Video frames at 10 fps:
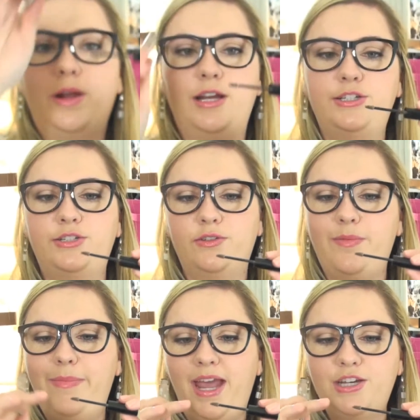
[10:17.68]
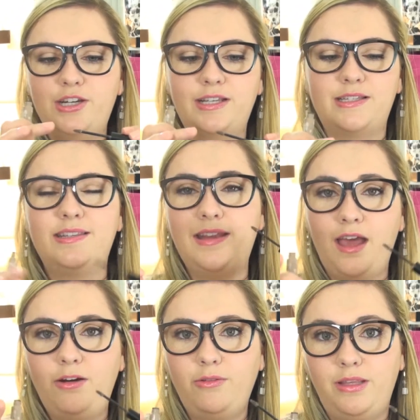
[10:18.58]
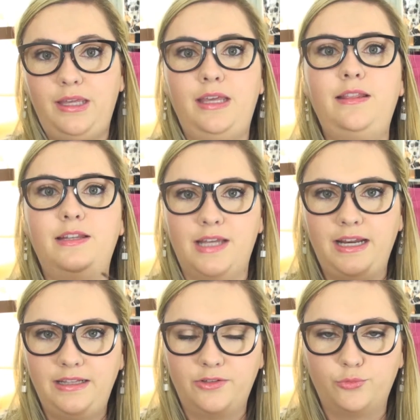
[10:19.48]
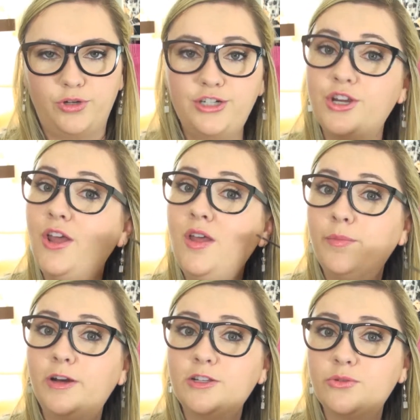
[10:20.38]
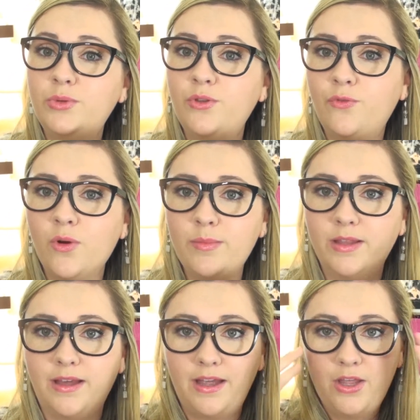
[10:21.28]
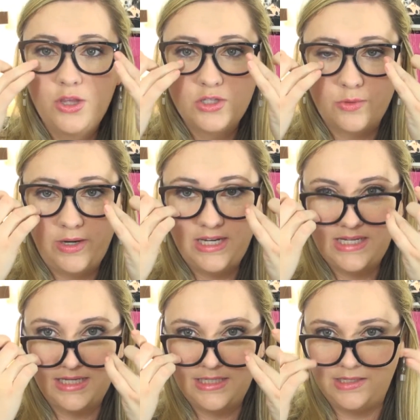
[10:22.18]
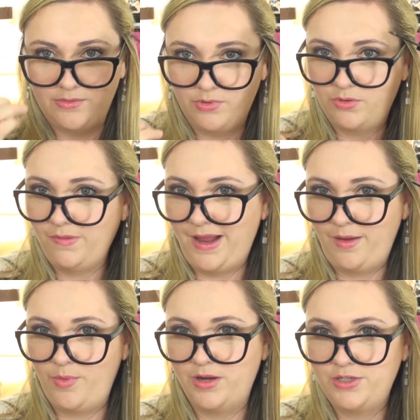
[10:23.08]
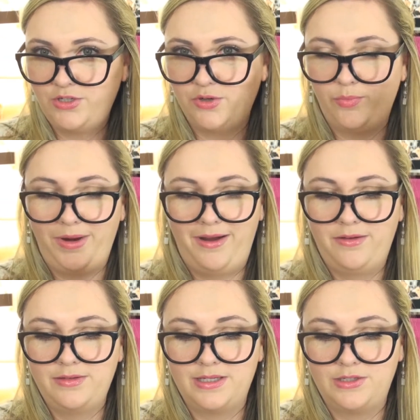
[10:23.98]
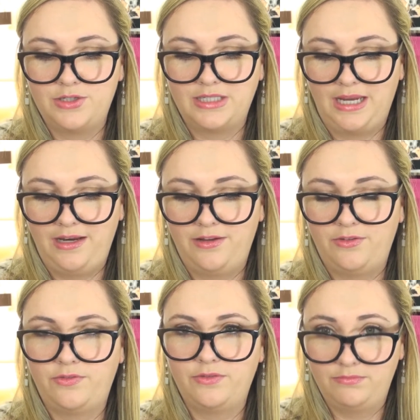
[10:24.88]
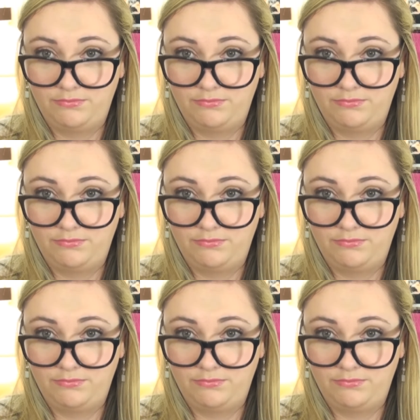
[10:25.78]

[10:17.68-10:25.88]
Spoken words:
brush. So the magic is not only in the tiny little brush, but also in the formula. So what it does is it will grab onto your brows and just kind of